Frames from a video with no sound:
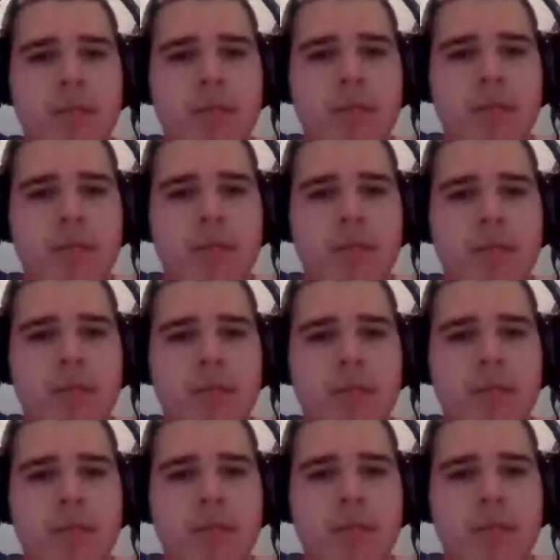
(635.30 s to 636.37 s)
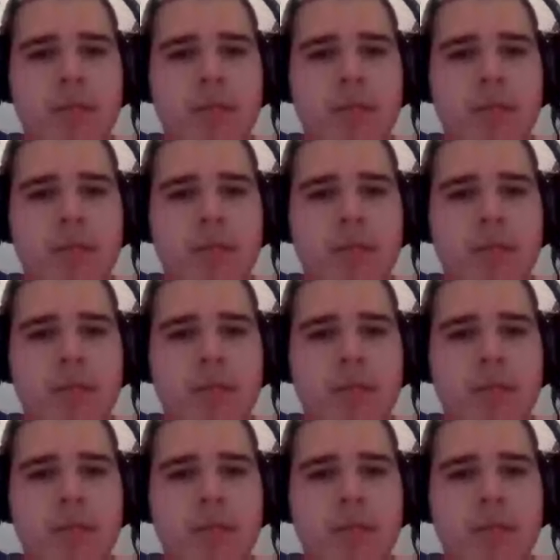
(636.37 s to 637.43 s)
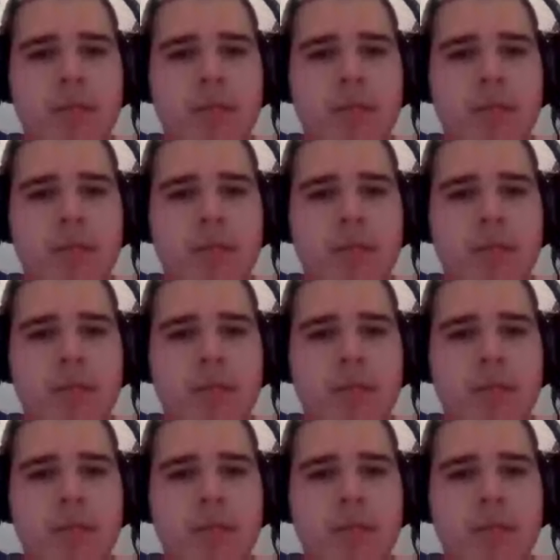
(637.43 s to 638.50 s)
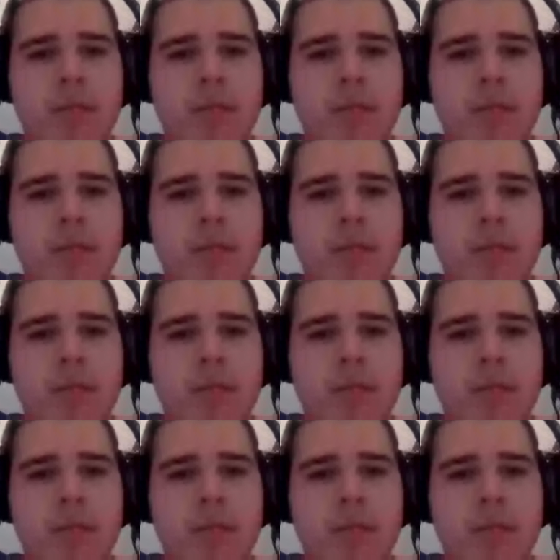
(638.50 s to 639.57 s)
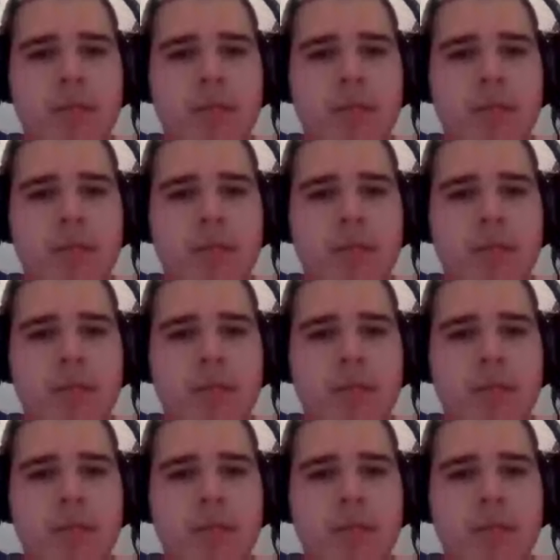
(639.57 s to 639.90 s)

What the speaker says: [no speech]